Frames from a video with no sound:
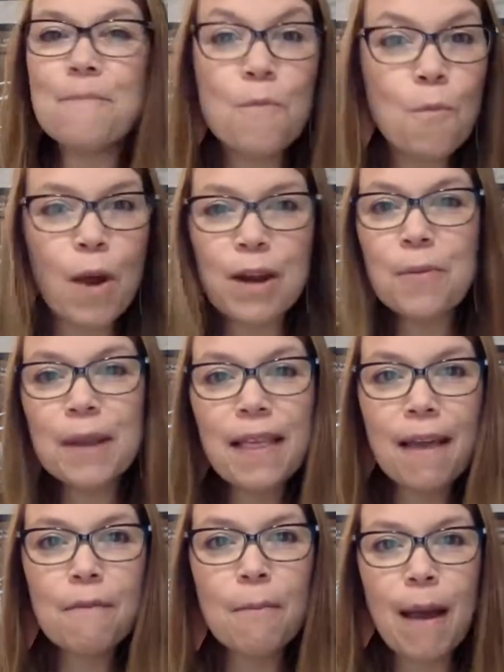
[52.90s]
What do we
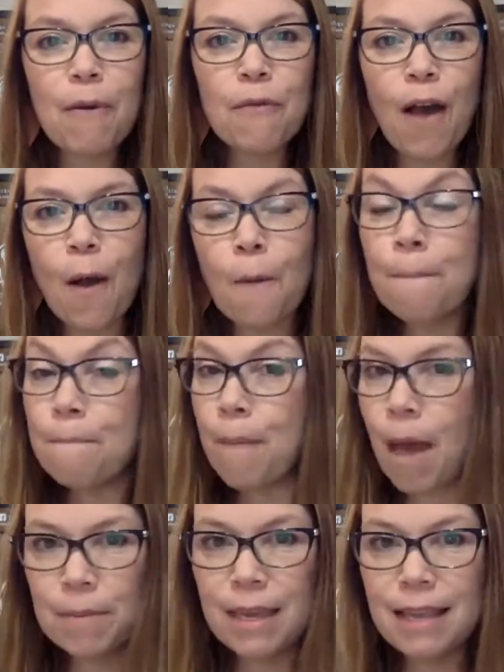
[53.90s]
love about fall?
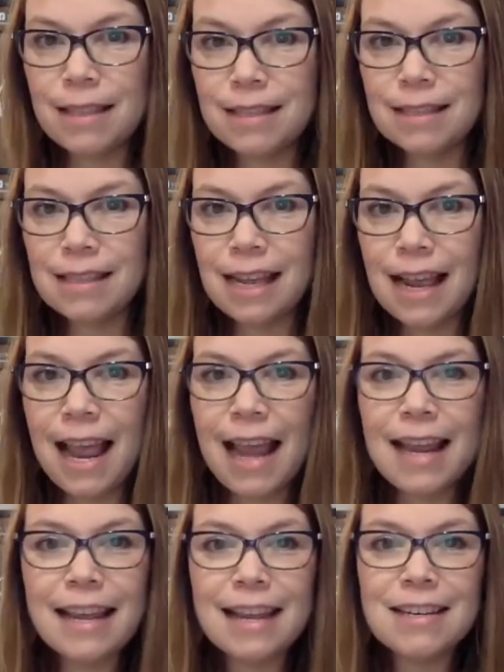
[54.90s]
Pumpkins
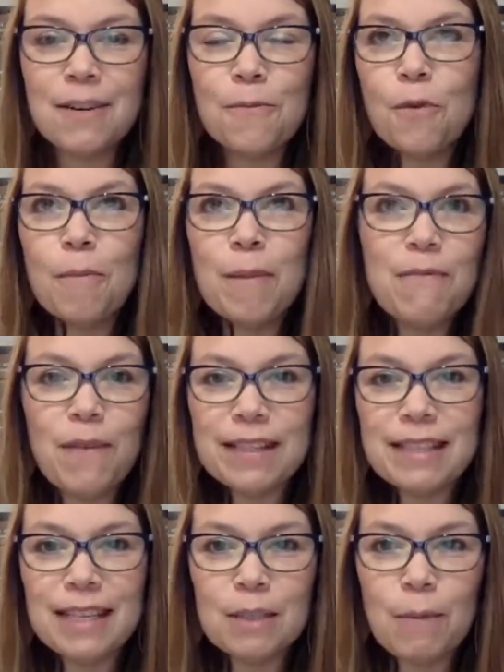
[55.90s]
and warm and
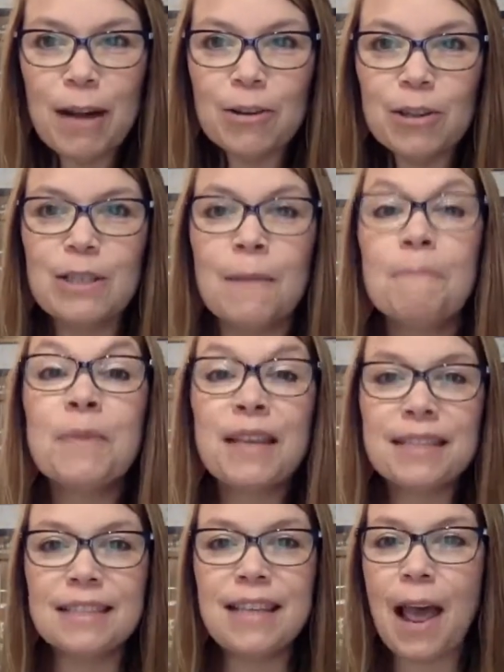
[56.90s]
fuzzy sweaters.
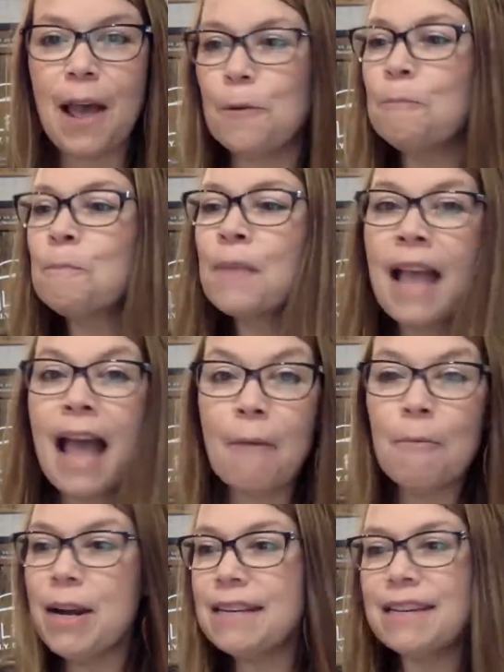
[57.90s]
So I
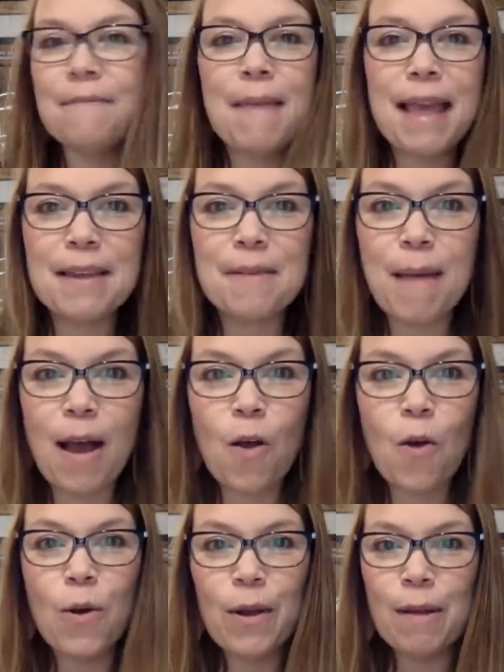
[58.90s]
wanted to make my
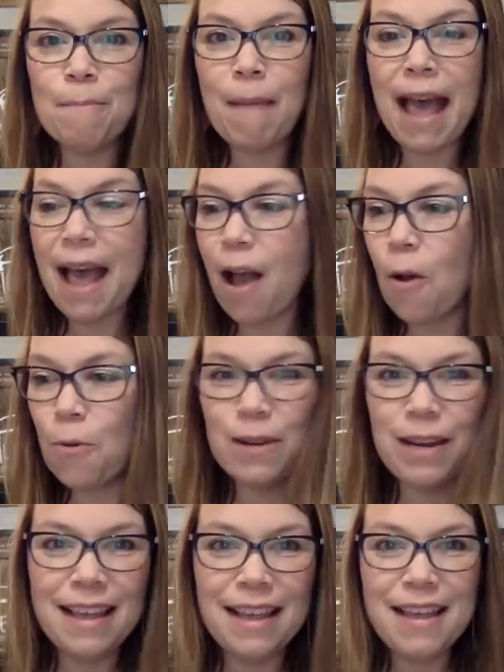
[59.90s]

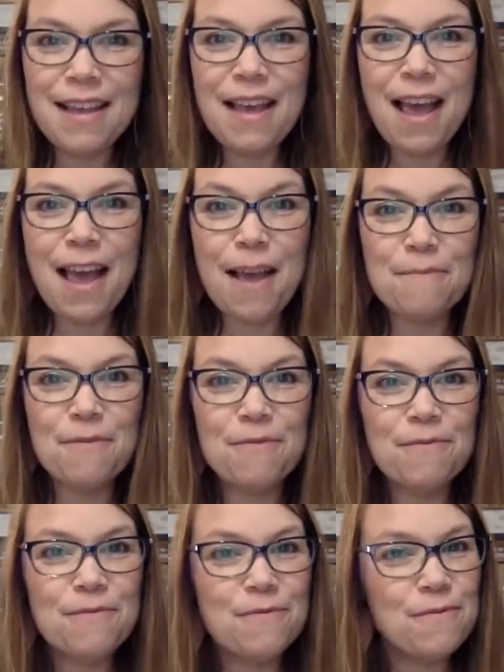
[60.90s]
own
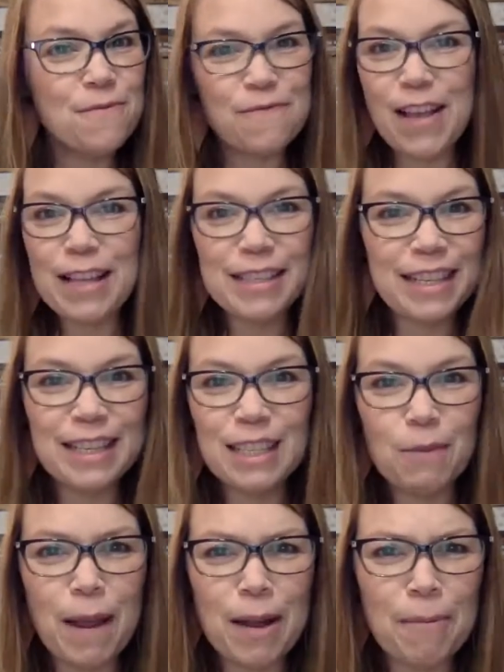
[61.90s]
fuzzy
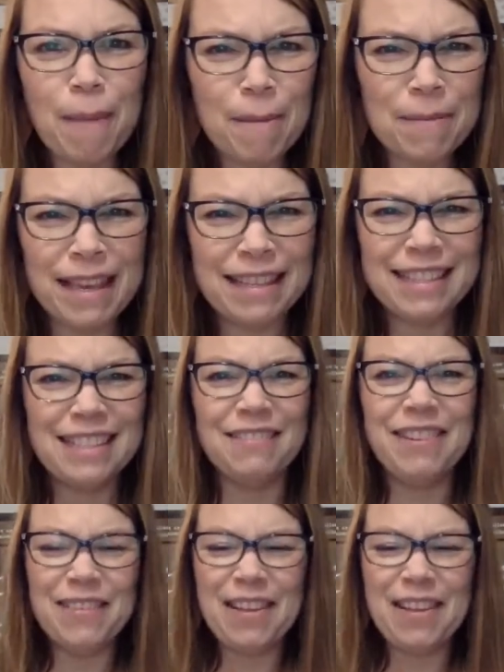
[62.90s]
sweater pumpkins, we'll